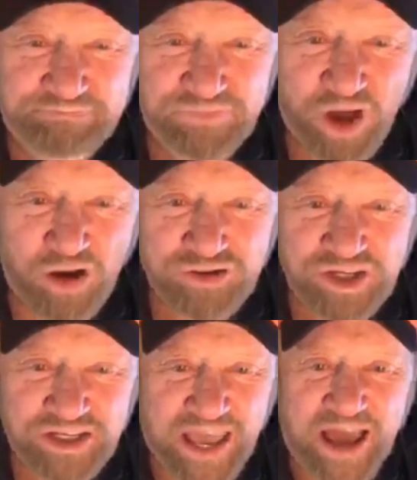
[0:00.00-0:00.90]

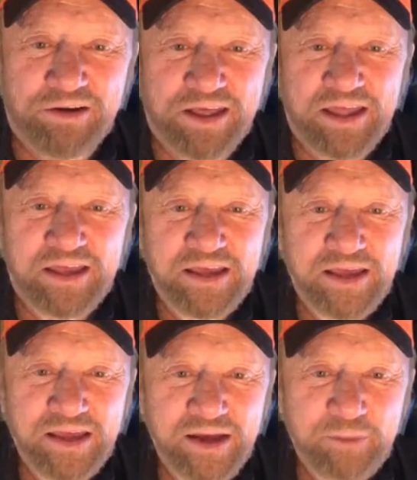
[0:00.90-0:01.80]
Dawson County,
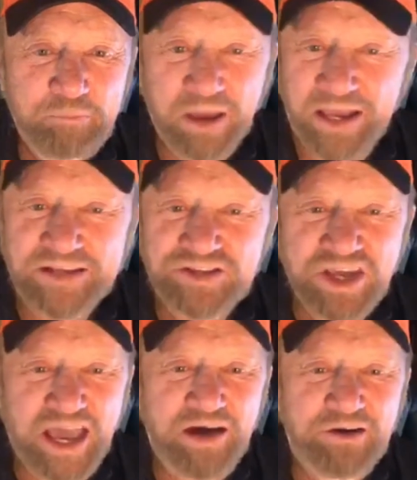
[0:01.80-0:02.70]
Pickens
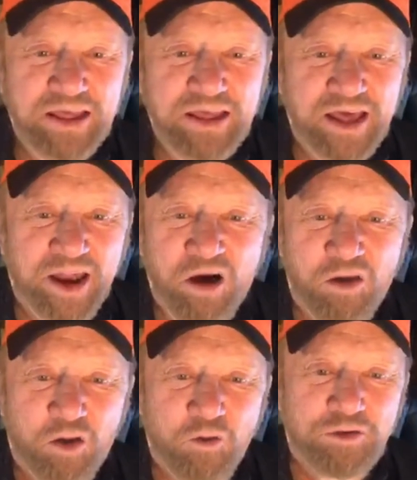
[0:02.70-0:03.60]
County, and
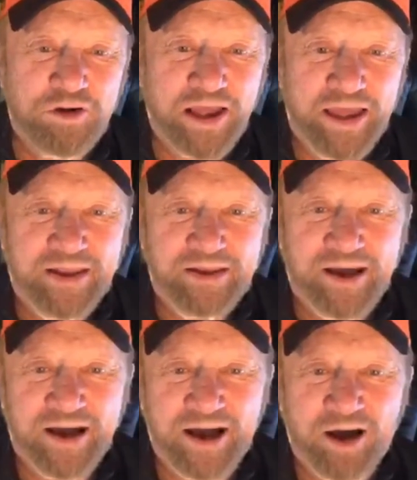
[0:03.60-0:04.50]
all over. And
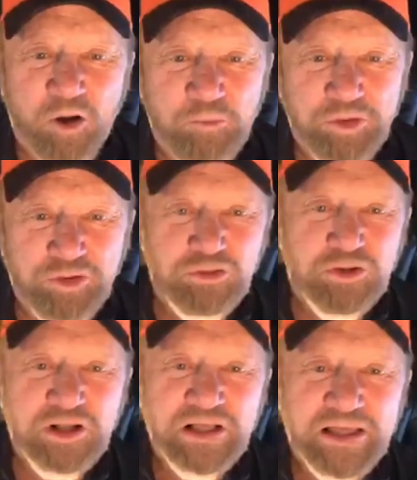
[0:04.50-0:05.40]
I hope you,
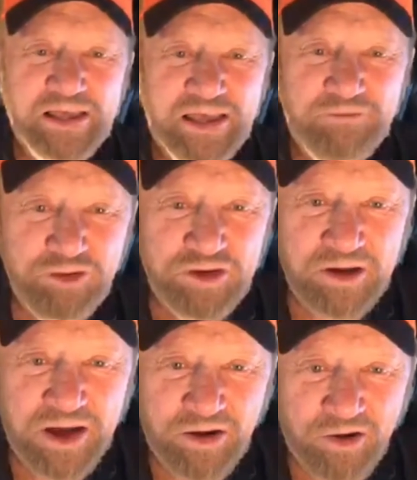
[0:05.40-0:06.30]
if
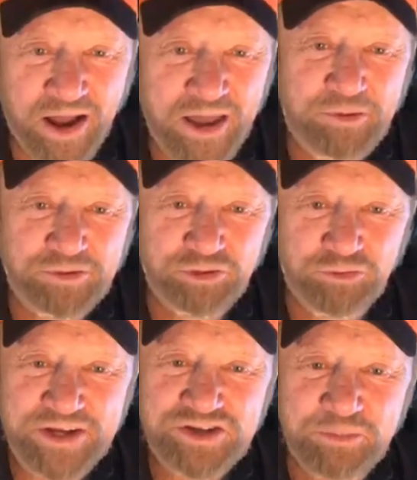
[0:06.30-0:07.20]
you are able to
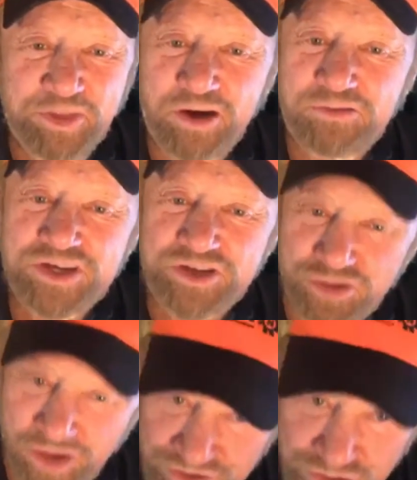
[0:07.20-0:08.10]
read some of those, that
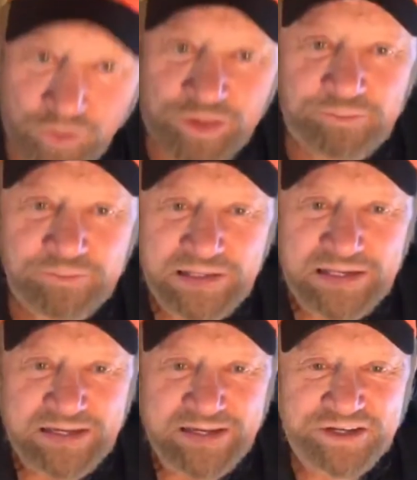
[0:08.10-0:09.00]
you'll enjoy them.
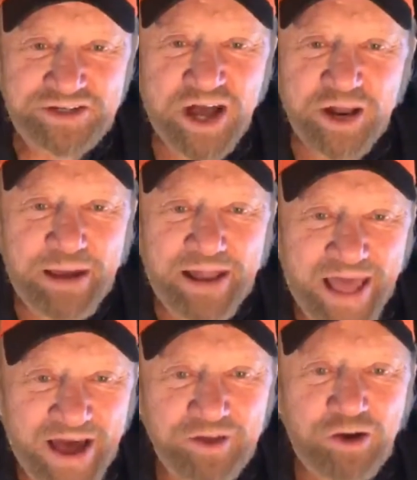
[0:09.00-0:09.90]
It's not about
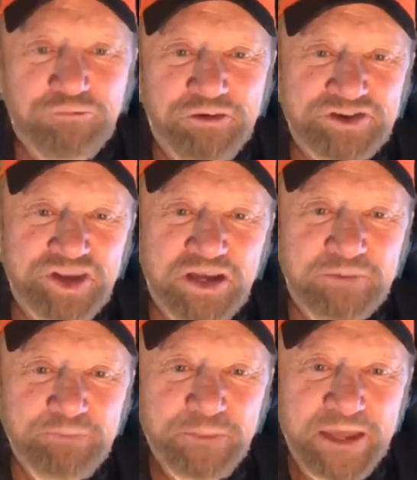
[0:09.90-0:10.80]
how to go fishing.
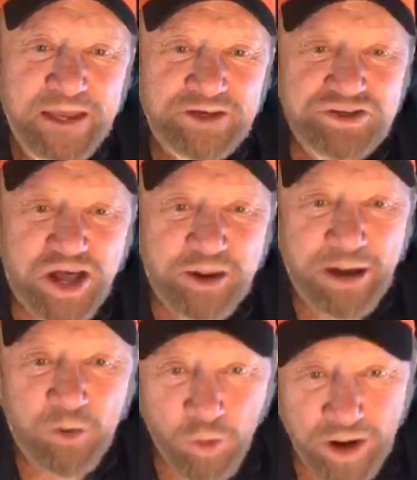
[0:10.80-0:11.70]
It's not
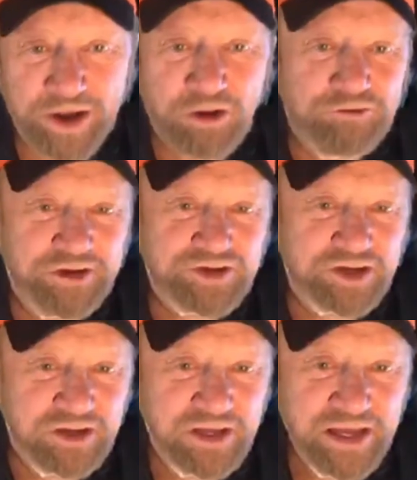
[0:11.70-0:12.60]
about where to go
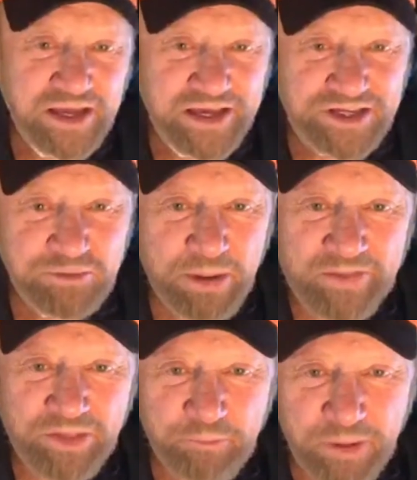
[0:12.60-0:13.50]
fishing. It's
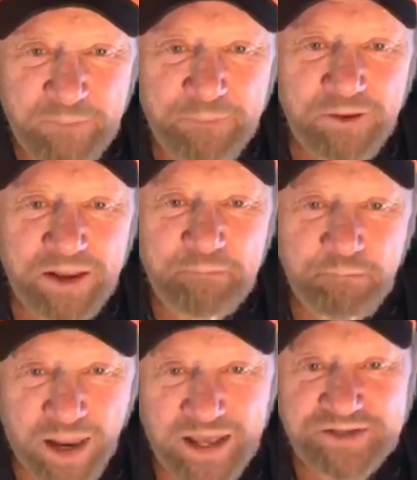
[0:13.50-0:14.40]
about the people and
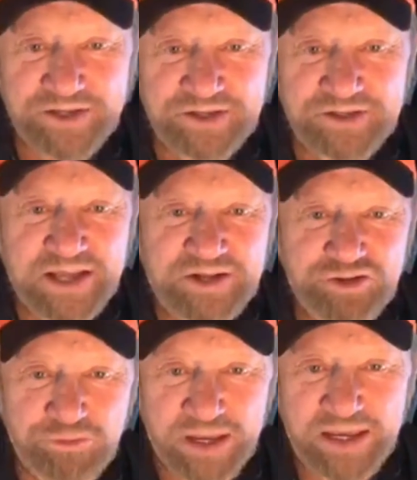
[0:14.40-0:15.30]
places that
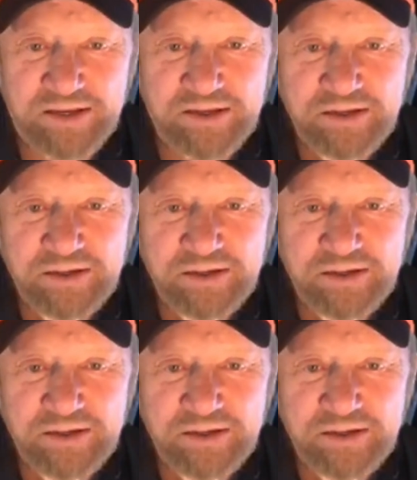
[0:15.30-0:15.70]
you meet,